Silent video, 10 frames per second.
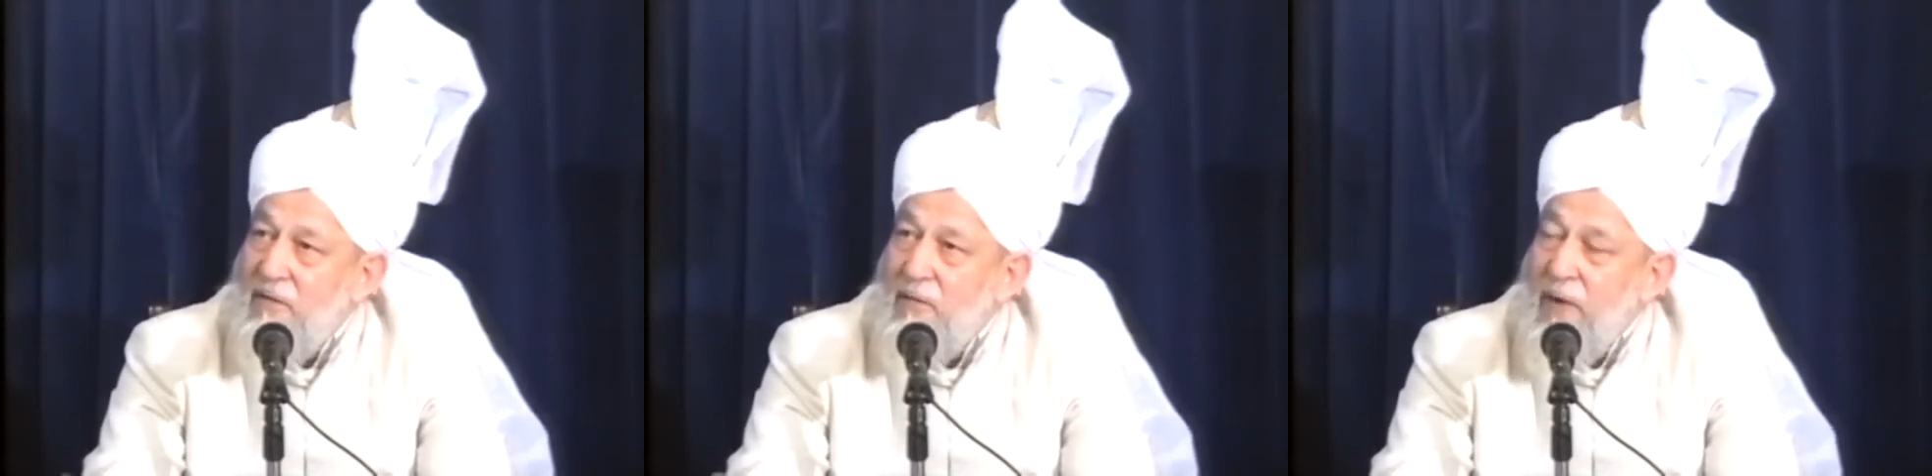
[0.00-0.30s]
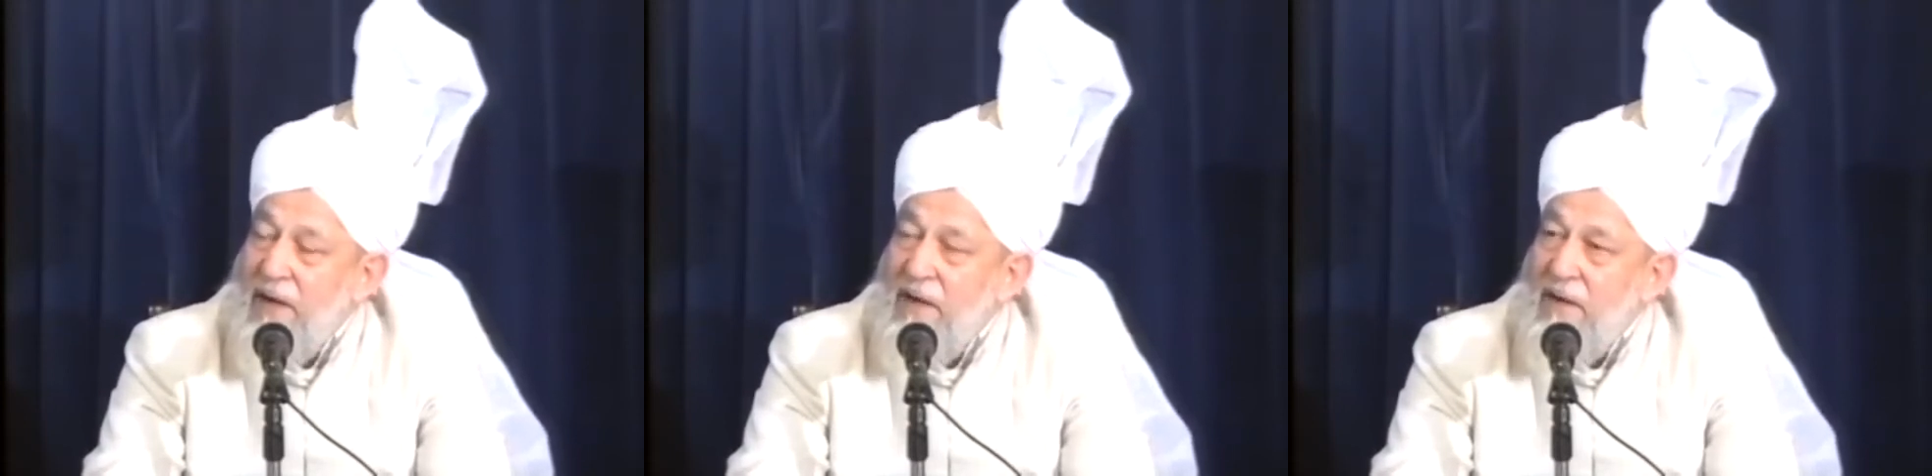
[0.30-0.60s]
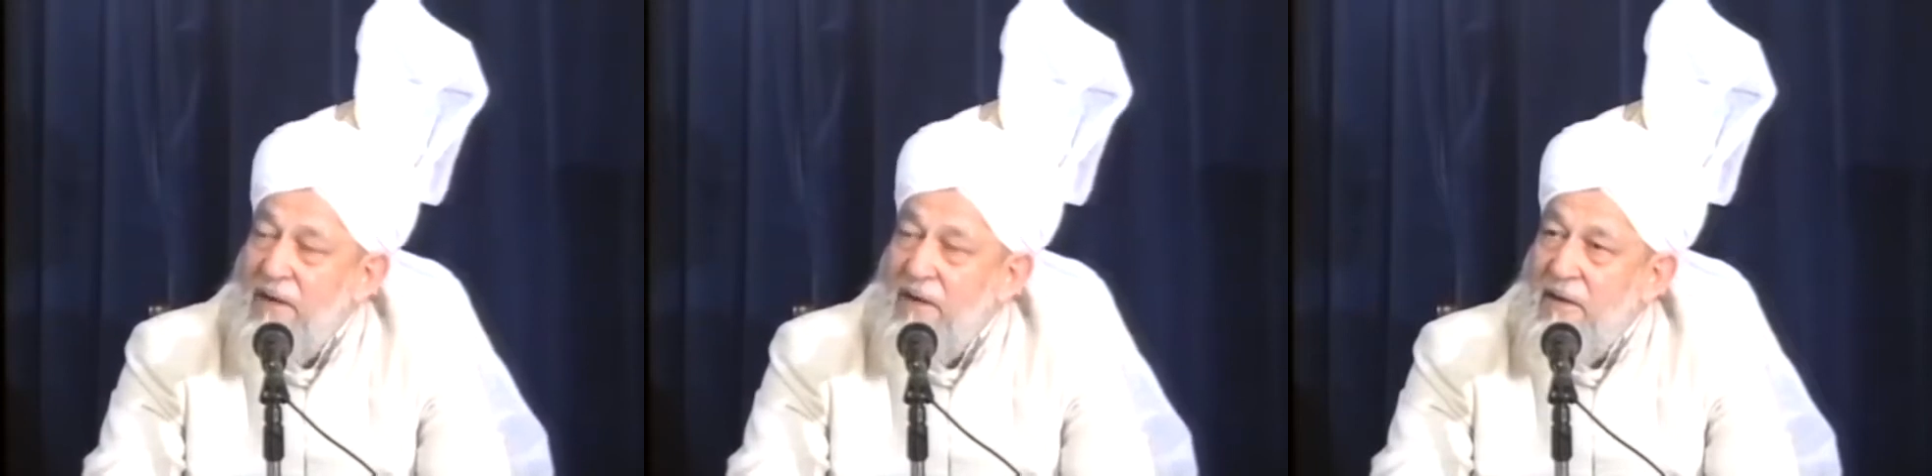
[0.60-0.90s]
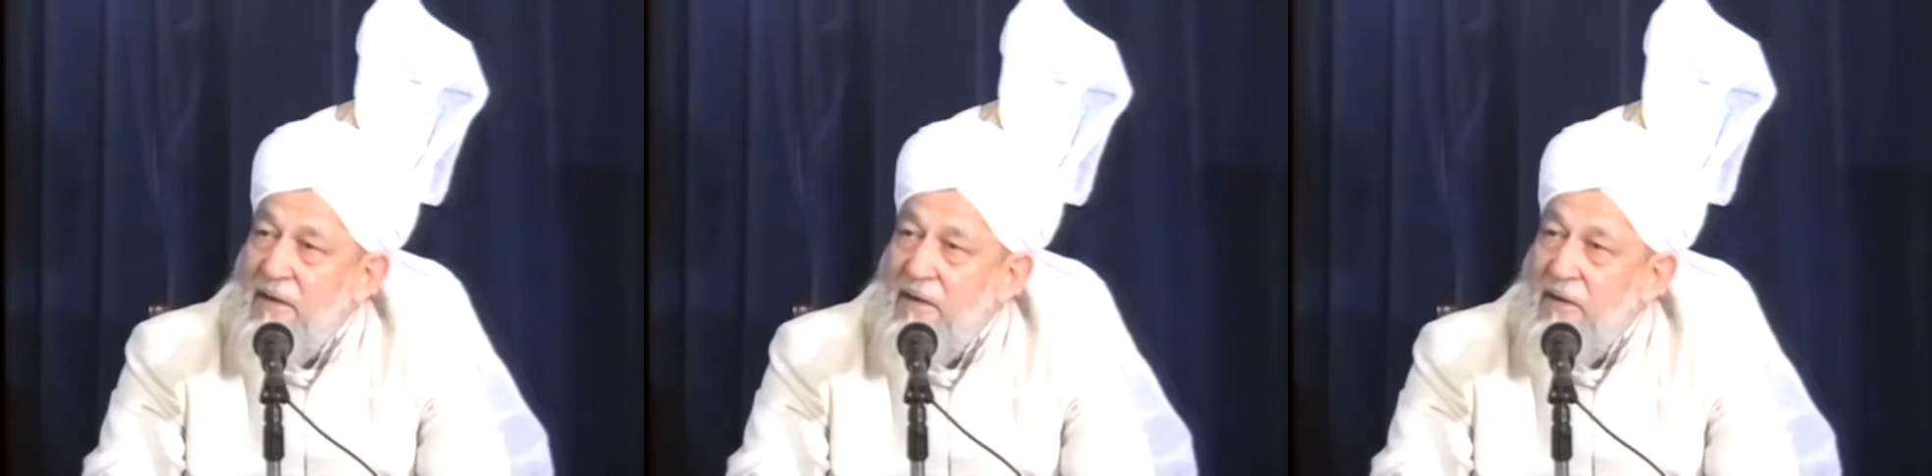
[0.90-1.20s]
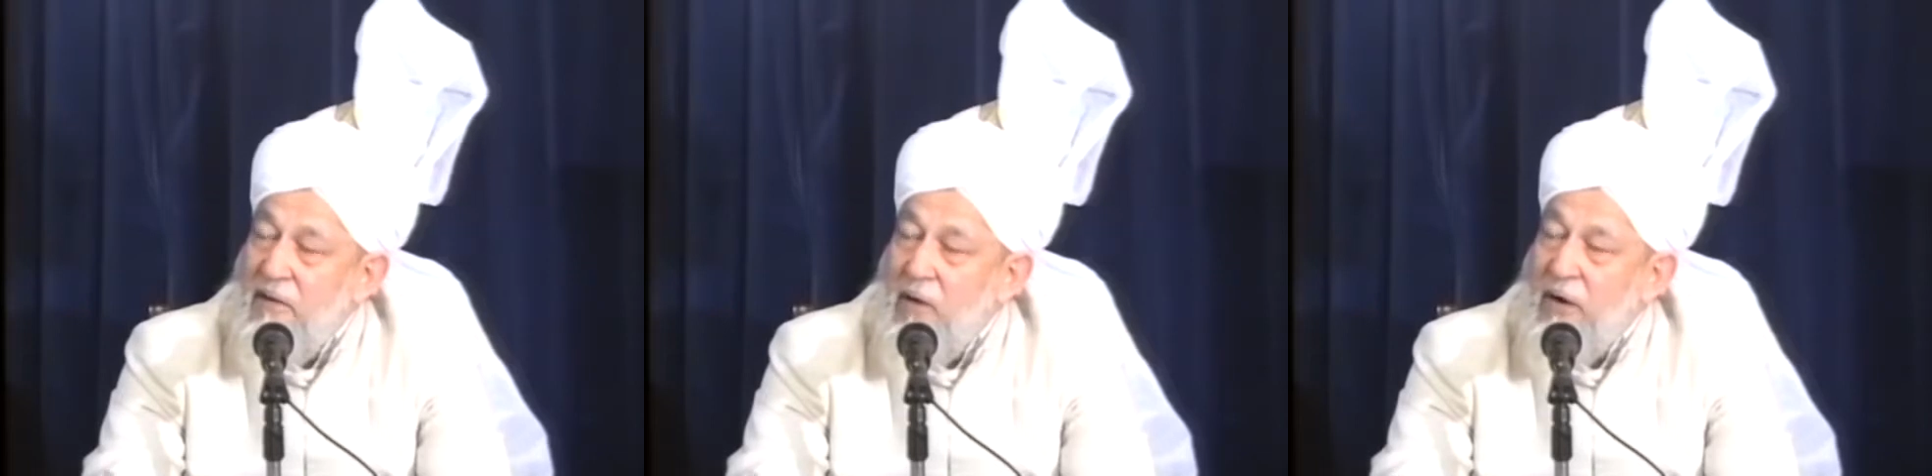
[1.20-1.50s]
while
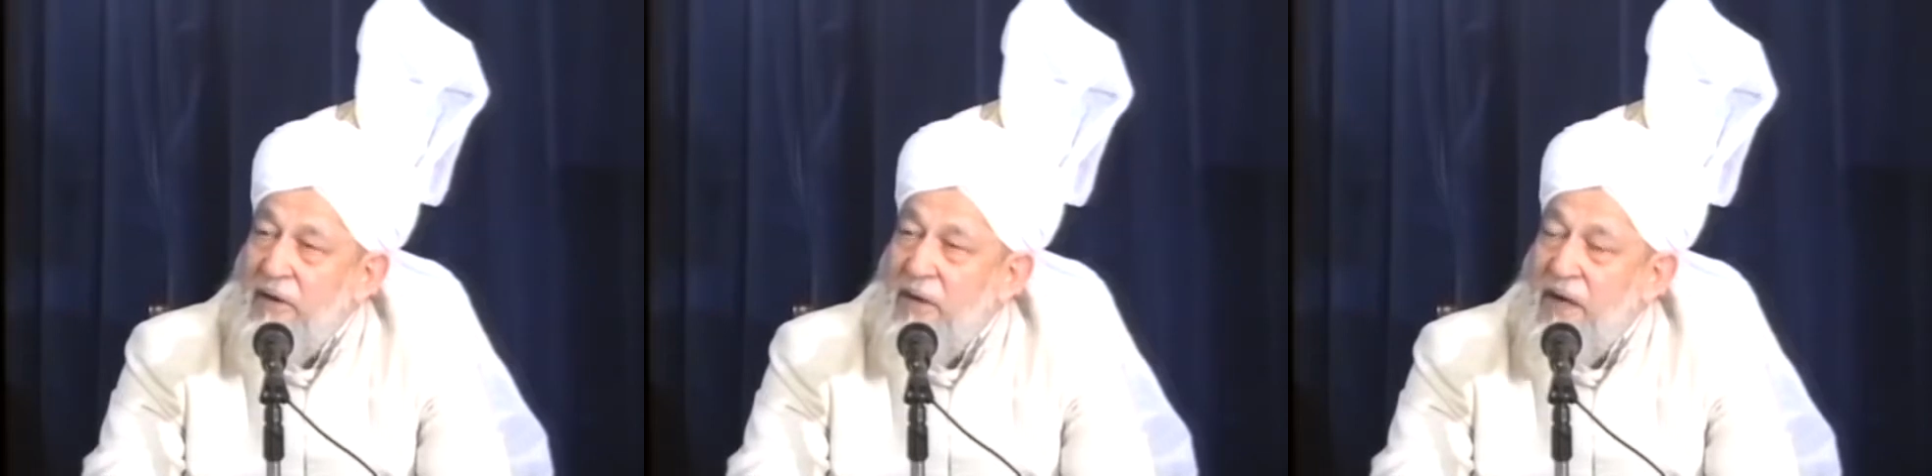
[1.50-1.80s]
God